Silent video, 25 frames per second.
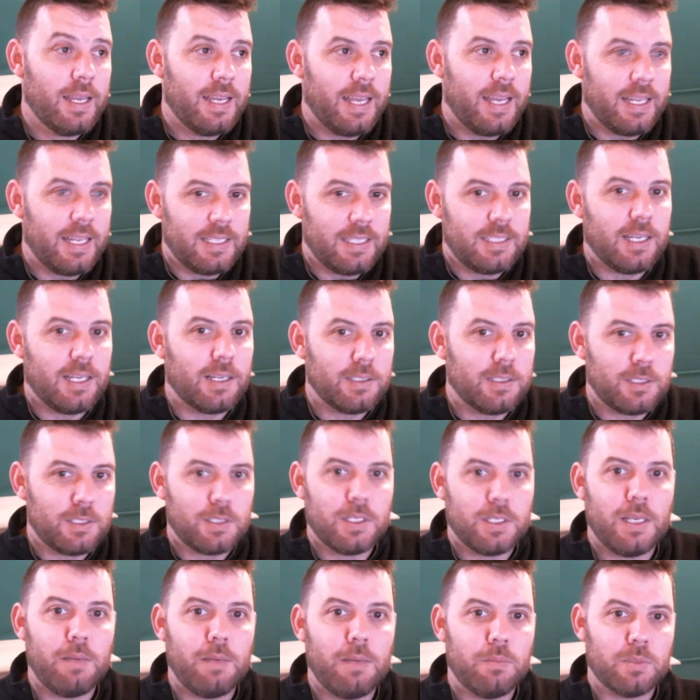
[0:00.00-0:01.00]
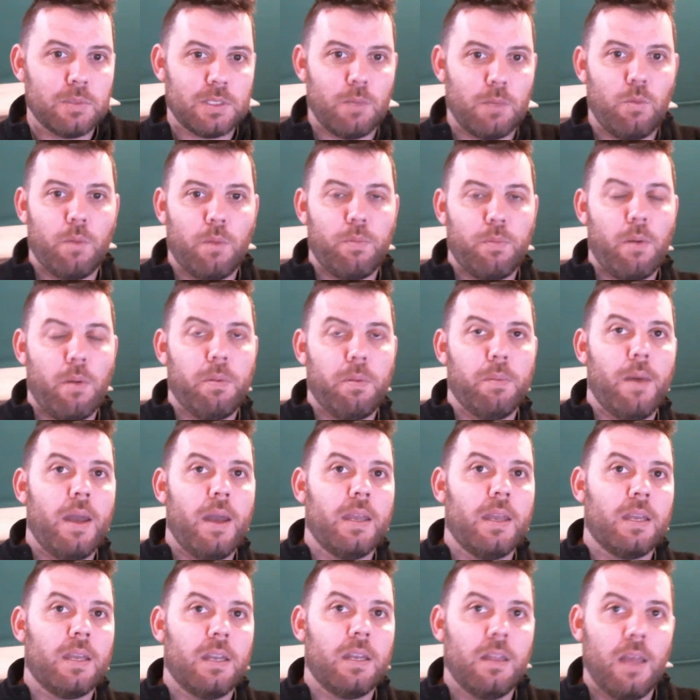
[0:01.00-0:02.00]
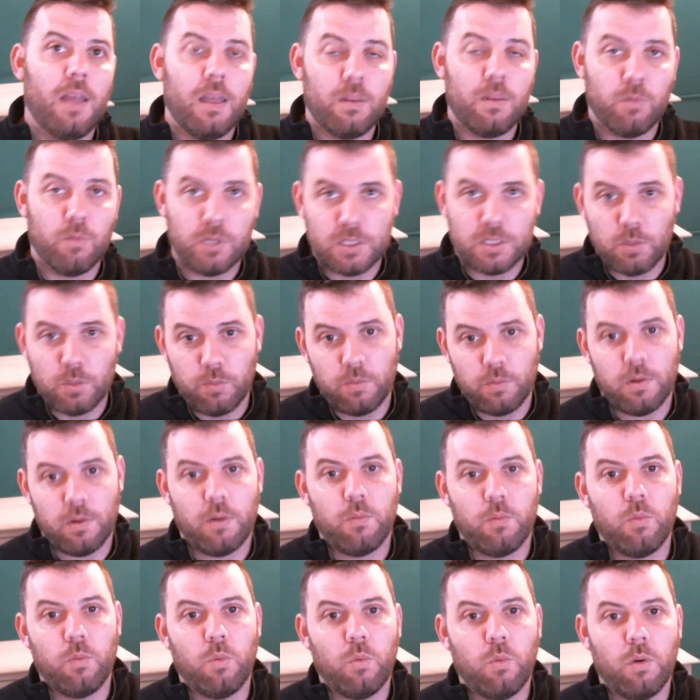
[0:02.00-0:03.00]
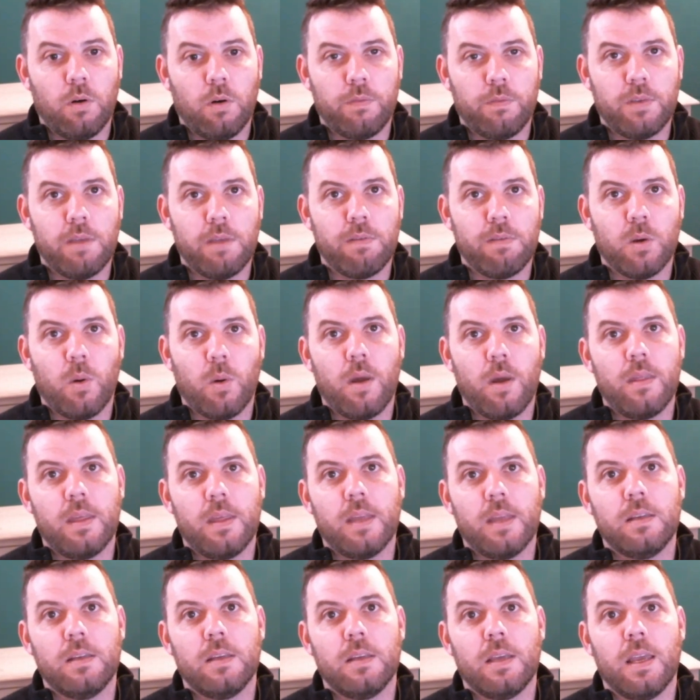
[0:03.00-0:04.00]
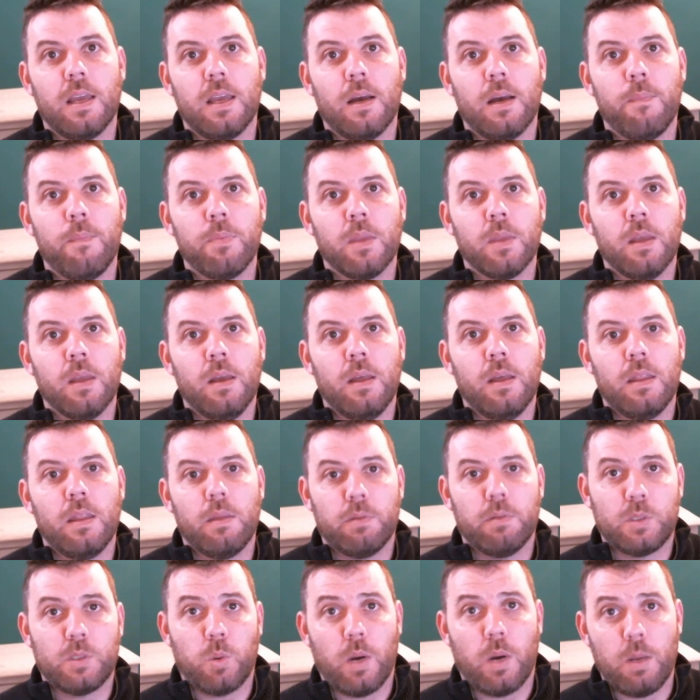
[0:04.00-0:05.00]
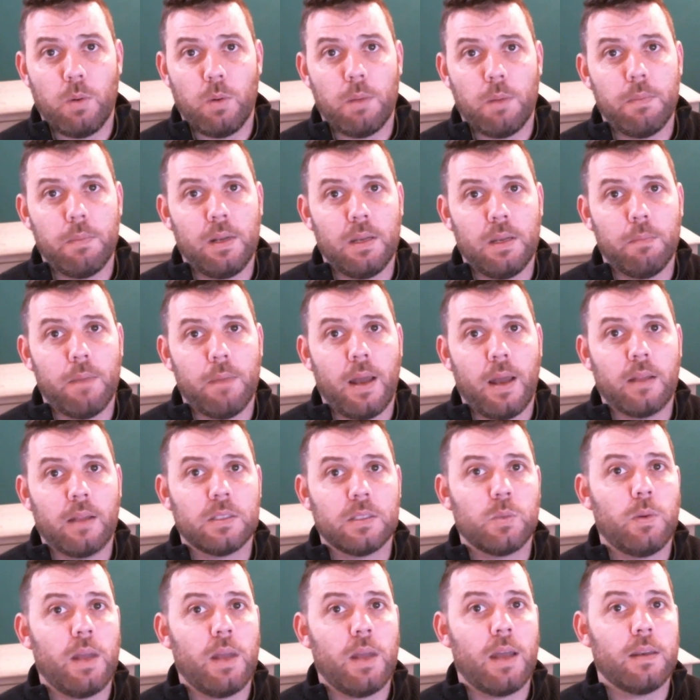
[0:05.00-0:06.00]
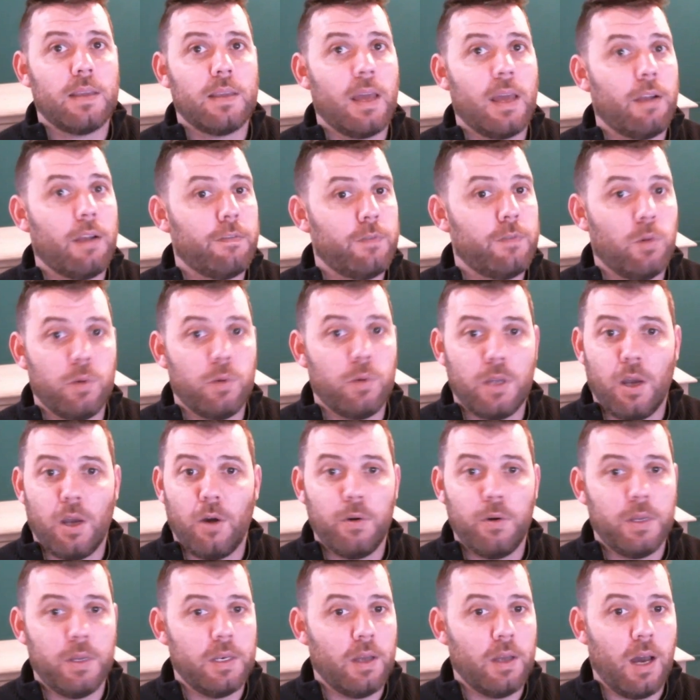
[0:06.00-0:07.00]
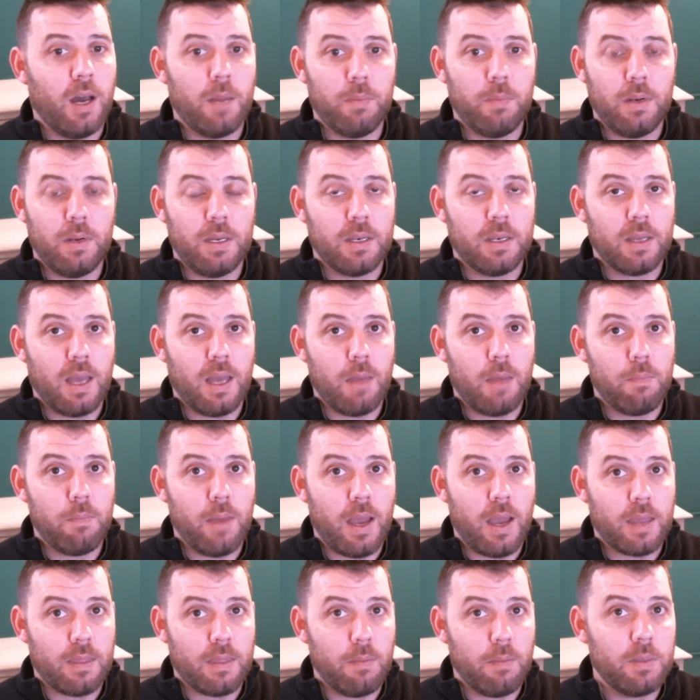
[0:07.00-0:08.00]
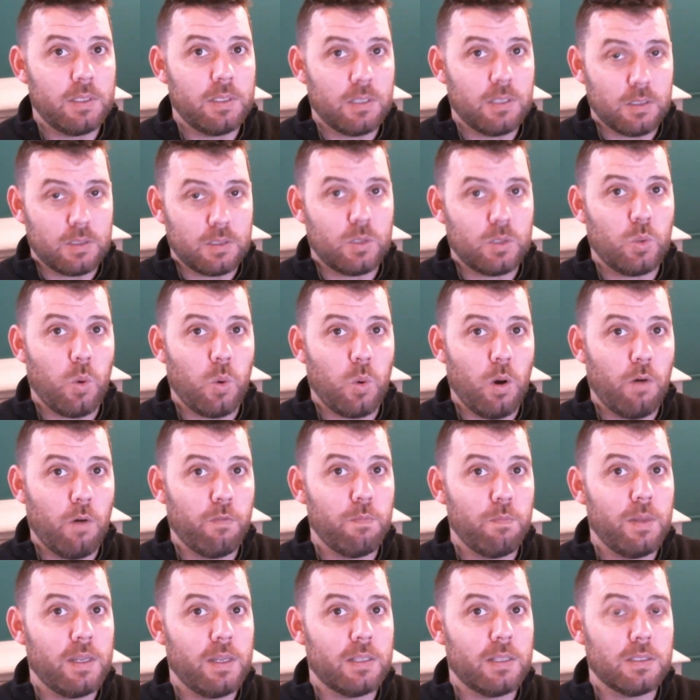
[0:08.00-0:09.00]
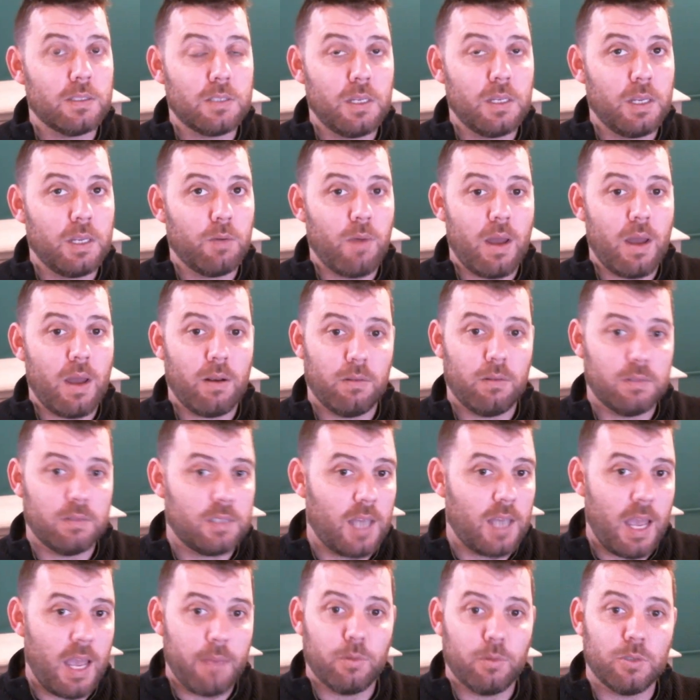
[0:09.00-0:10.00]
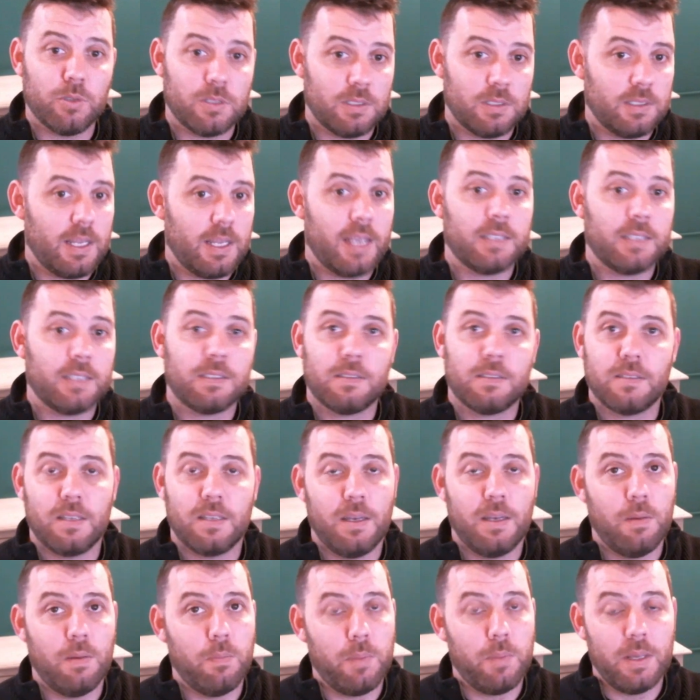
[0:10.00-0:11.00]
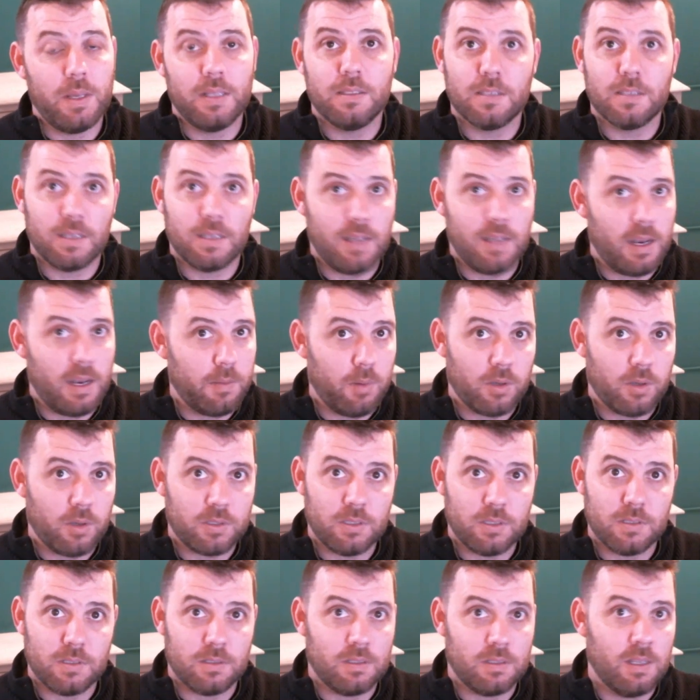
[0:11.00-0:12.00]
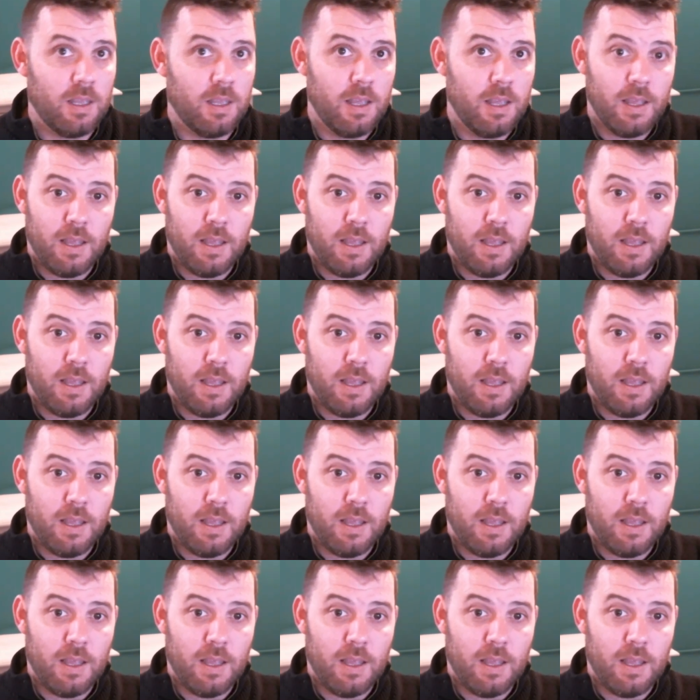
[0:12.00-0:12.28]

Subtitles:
It does seem somewhat problematic. And at the risk of giving away the ending here, there were 21 million ballots went out in California, only 9 million came back. That means there's 12 million sitting around on tables and desks and in bins and letterboxes, and